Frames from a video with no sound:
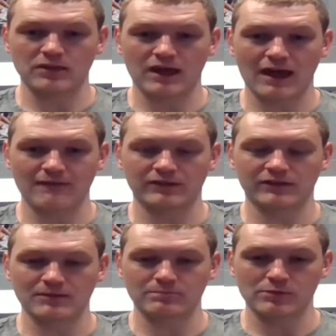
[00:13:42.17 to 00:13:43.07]
They have the
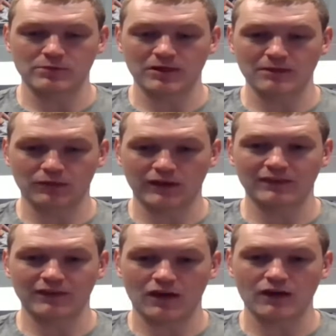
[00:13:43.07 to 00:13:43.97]
tempo where they play
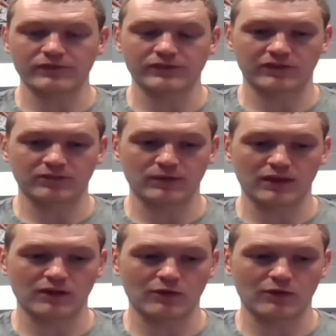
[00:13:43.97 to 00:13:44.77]
at the offensive speed,